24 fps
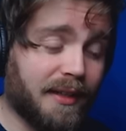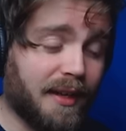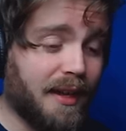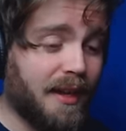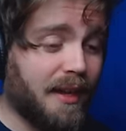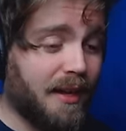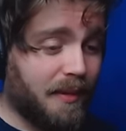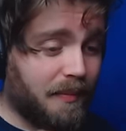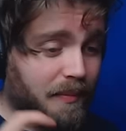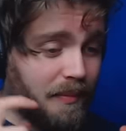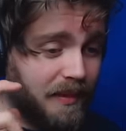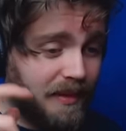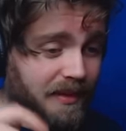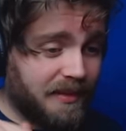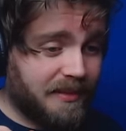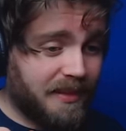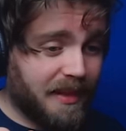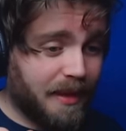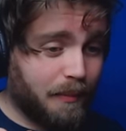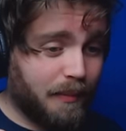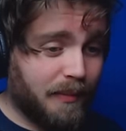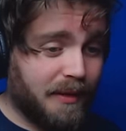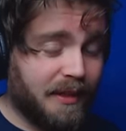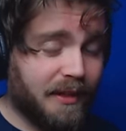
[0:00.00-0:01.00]
it,
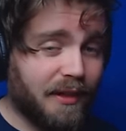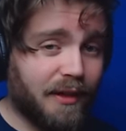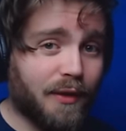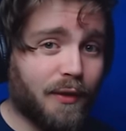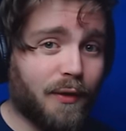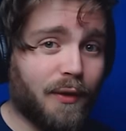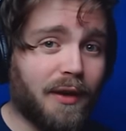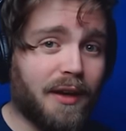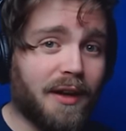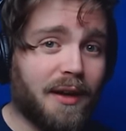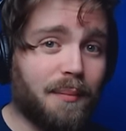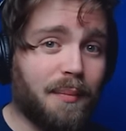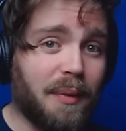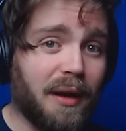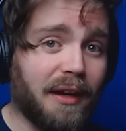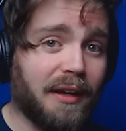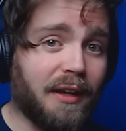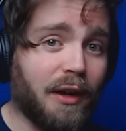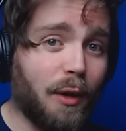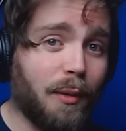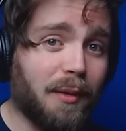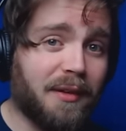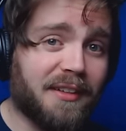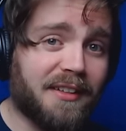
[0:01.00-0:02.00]
please let me know
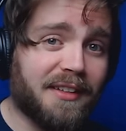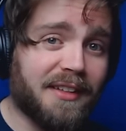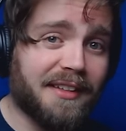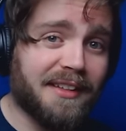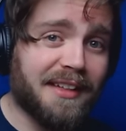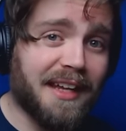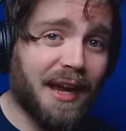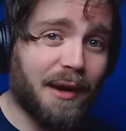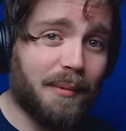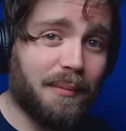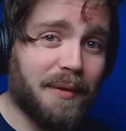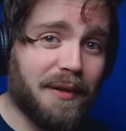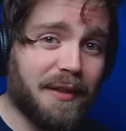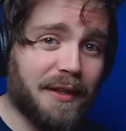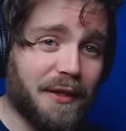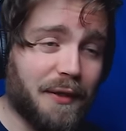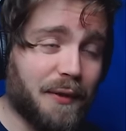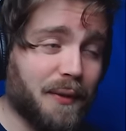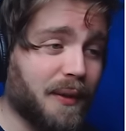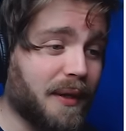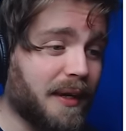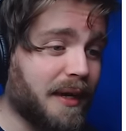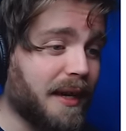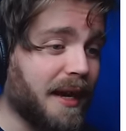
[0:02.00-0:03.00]
by commenting down
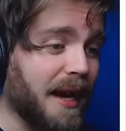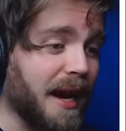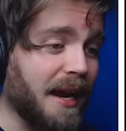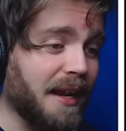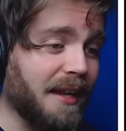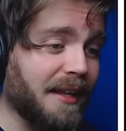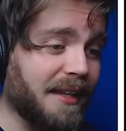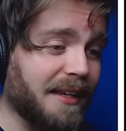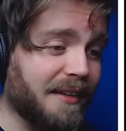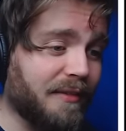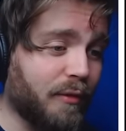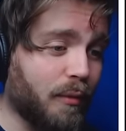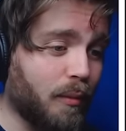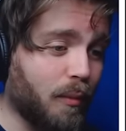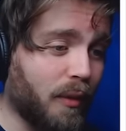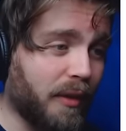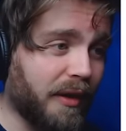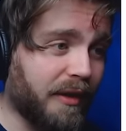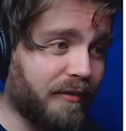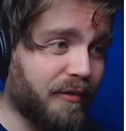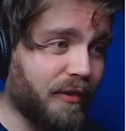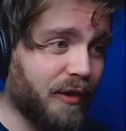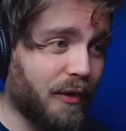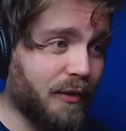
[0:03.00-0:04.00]
below and leaving
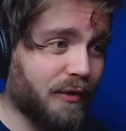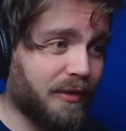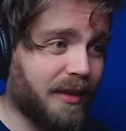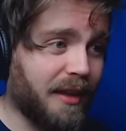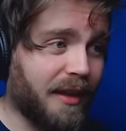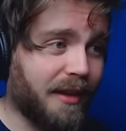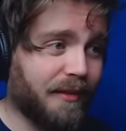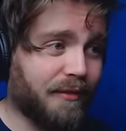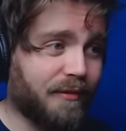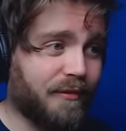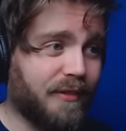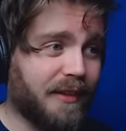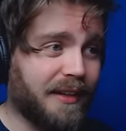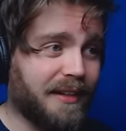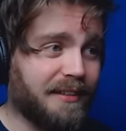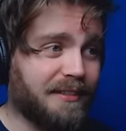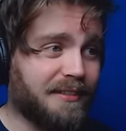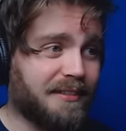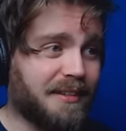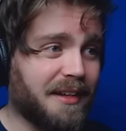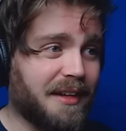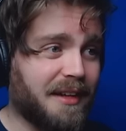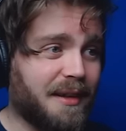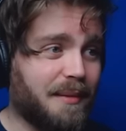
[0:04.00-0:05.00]
one of those like
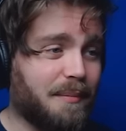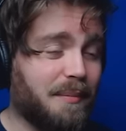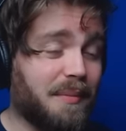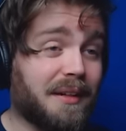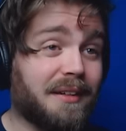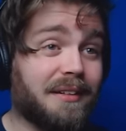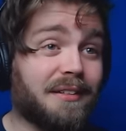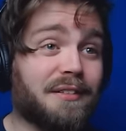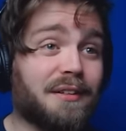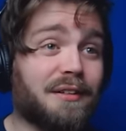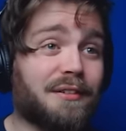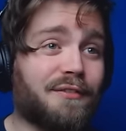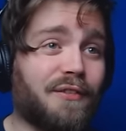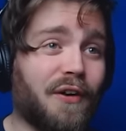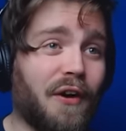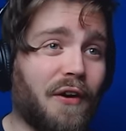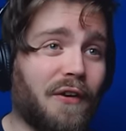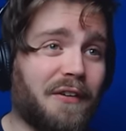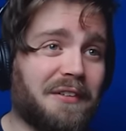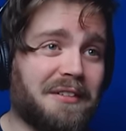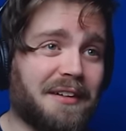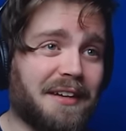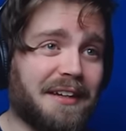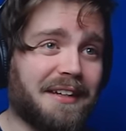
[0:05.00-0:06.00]
things, because as
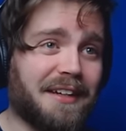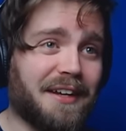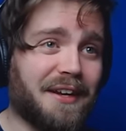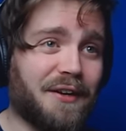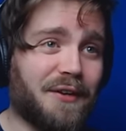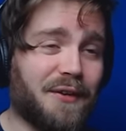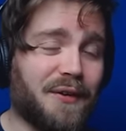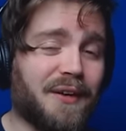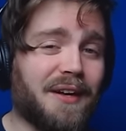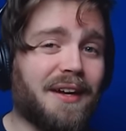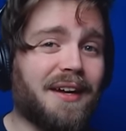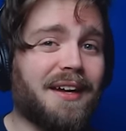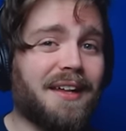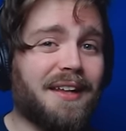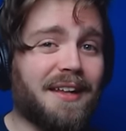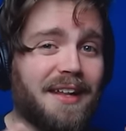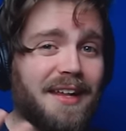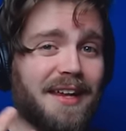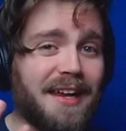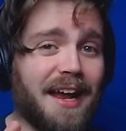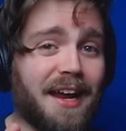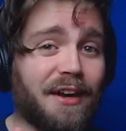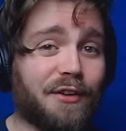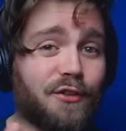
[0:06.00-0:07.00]
far as I know,
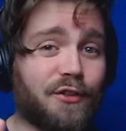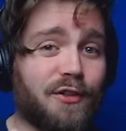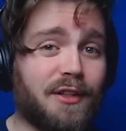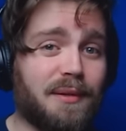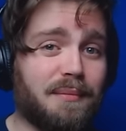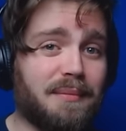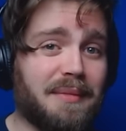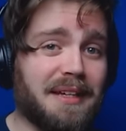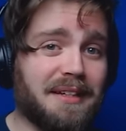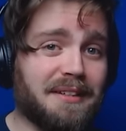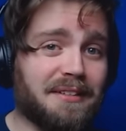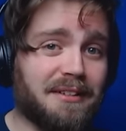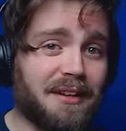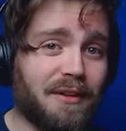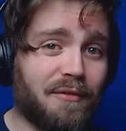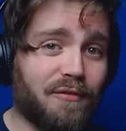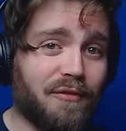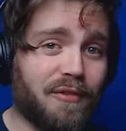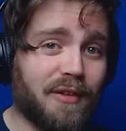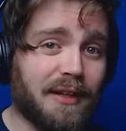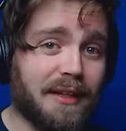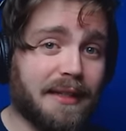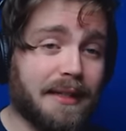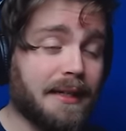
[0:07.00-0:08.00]
they actually mean
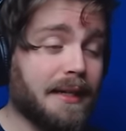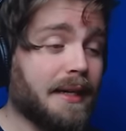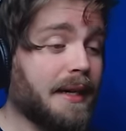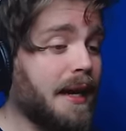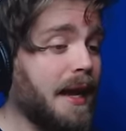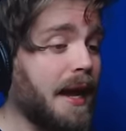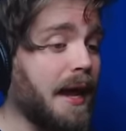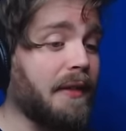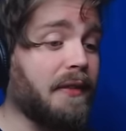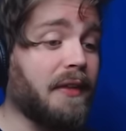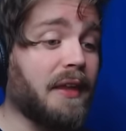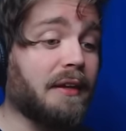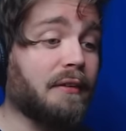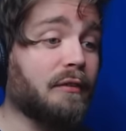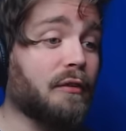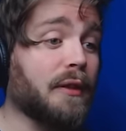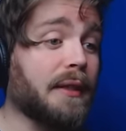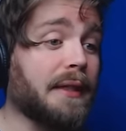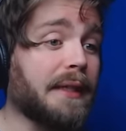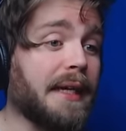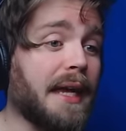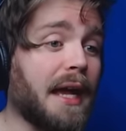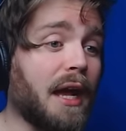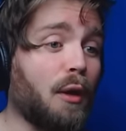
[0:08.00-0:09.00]
something and they
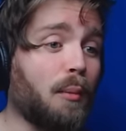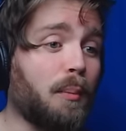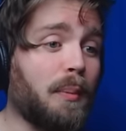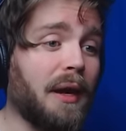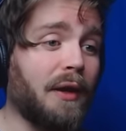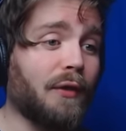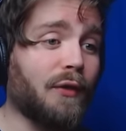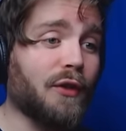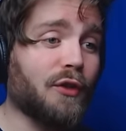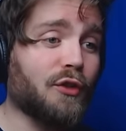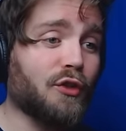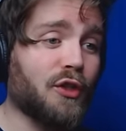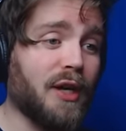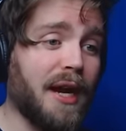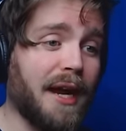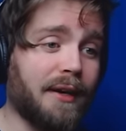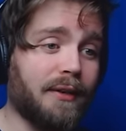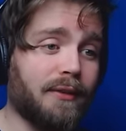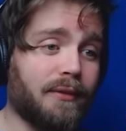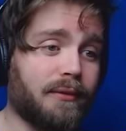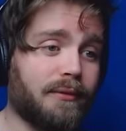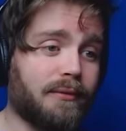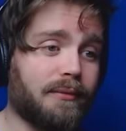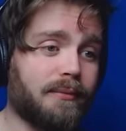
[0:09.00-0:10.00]
really help out the
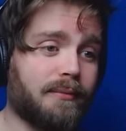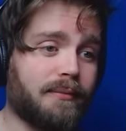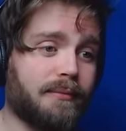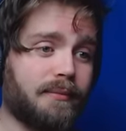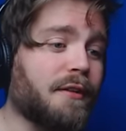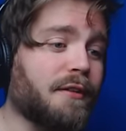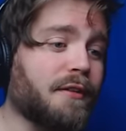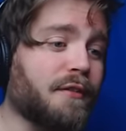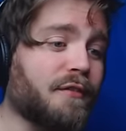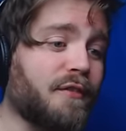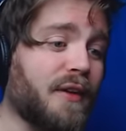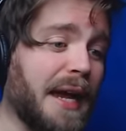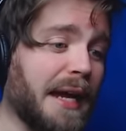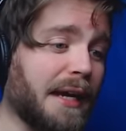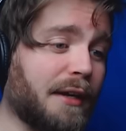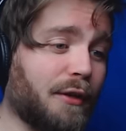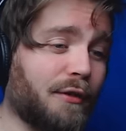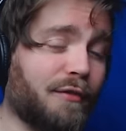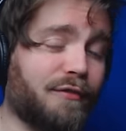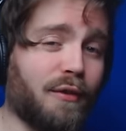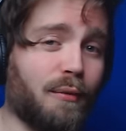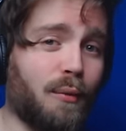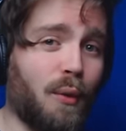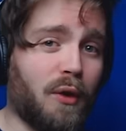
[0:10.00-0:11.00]
channel. So thank
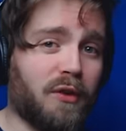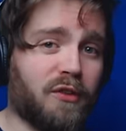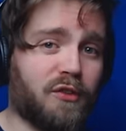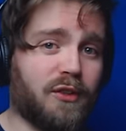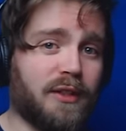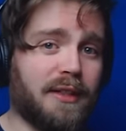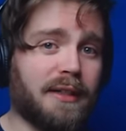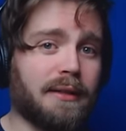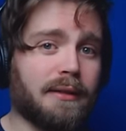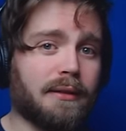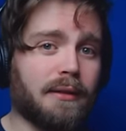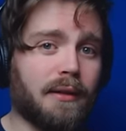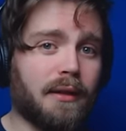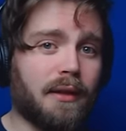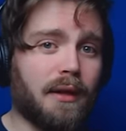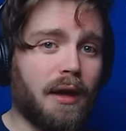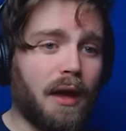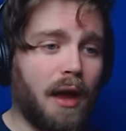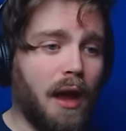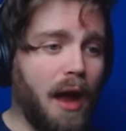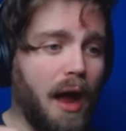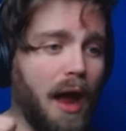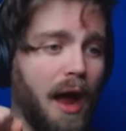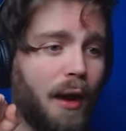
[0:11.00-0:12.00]
you for watching.
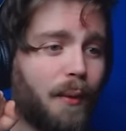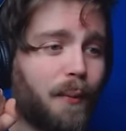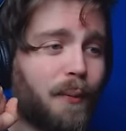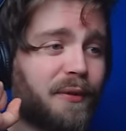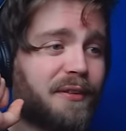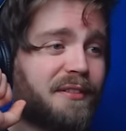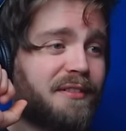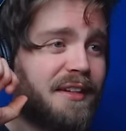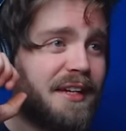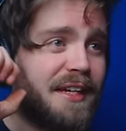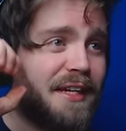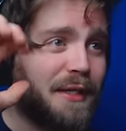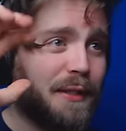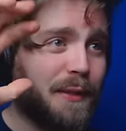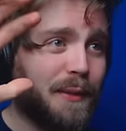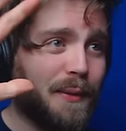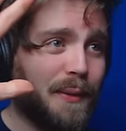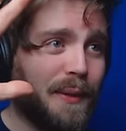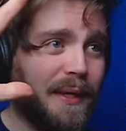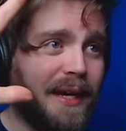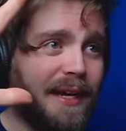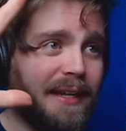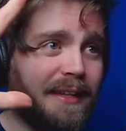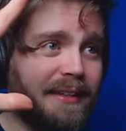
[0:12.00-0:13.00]
I will see
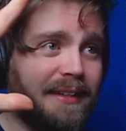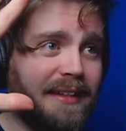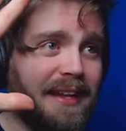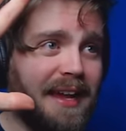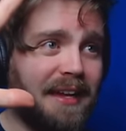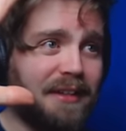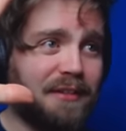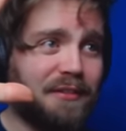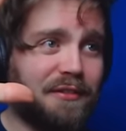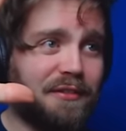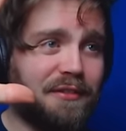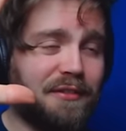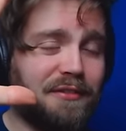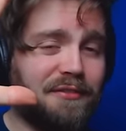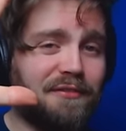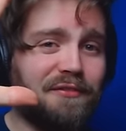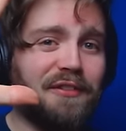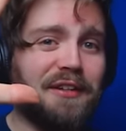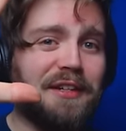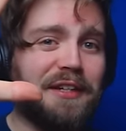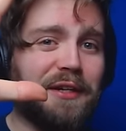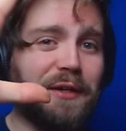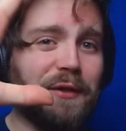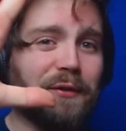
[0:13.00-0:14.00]
you in next
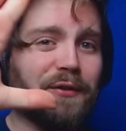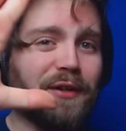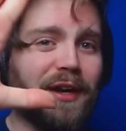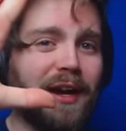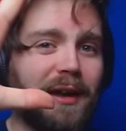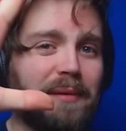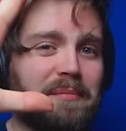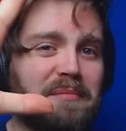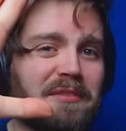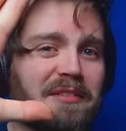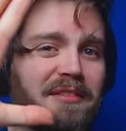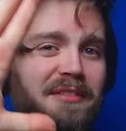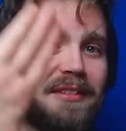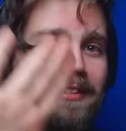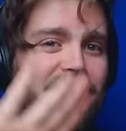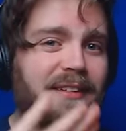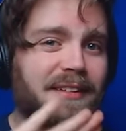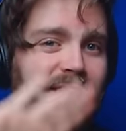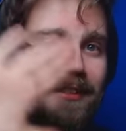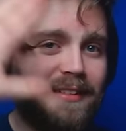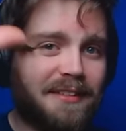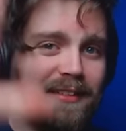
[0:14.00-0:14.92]
video times.